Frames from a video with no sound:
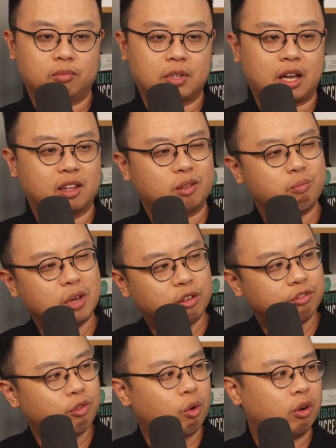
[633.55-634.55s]
I think
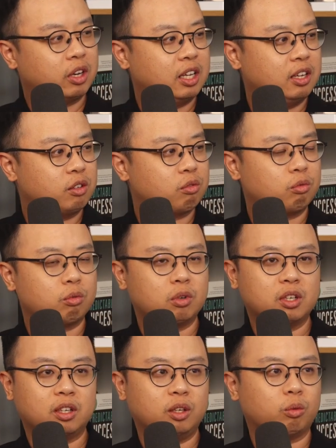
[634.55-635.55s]
mid-40s,
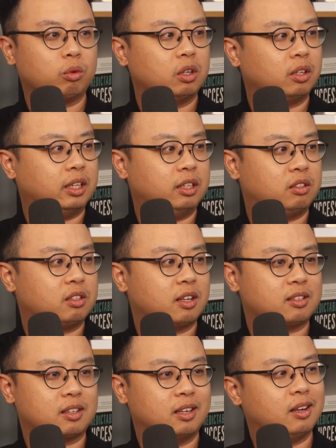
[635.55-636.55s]
really, really
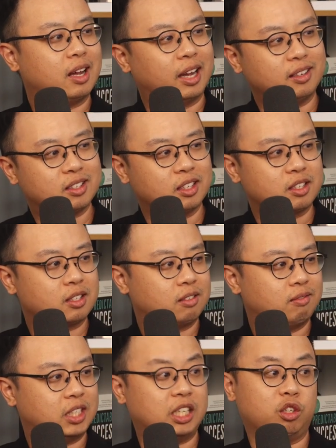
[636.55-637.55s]
just the nicest
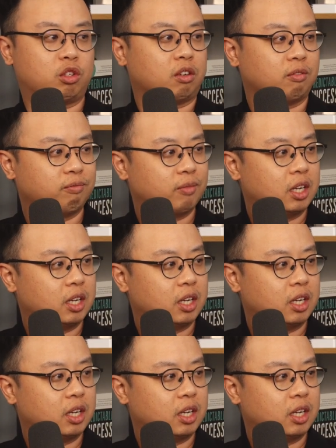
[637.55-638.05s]
teacher.